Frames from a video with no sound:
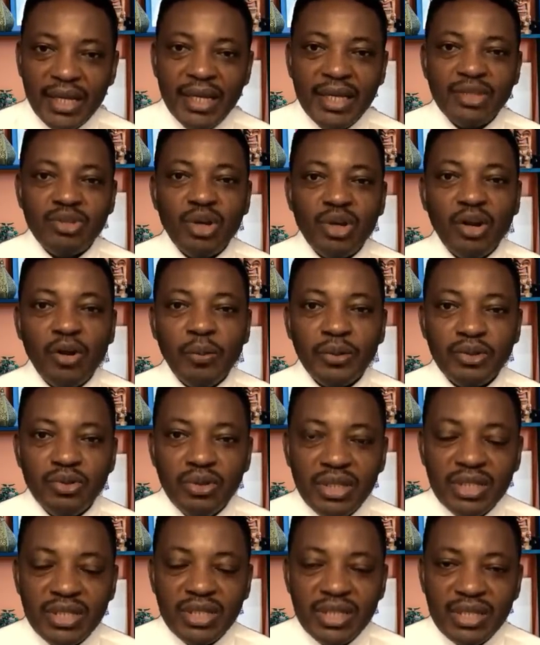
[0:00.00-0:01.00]
They saw an
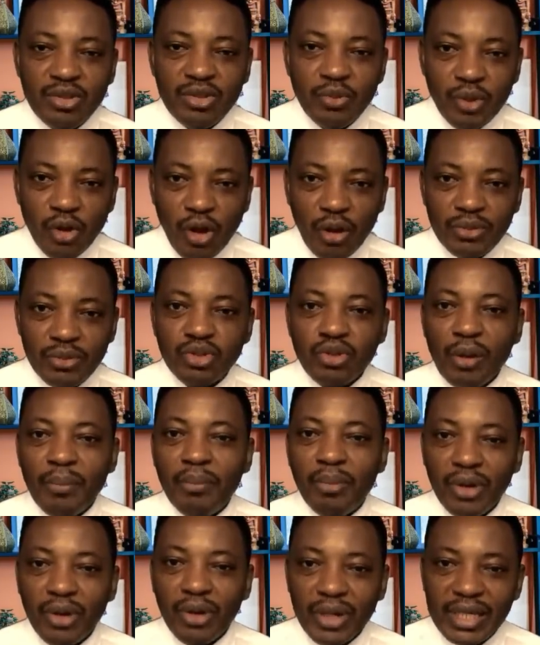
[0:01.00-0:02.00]
opportunity to become
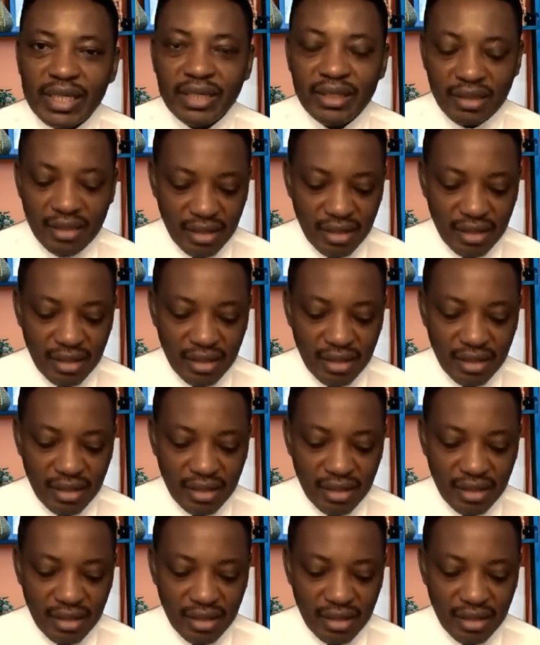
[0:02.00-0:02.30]
somebody.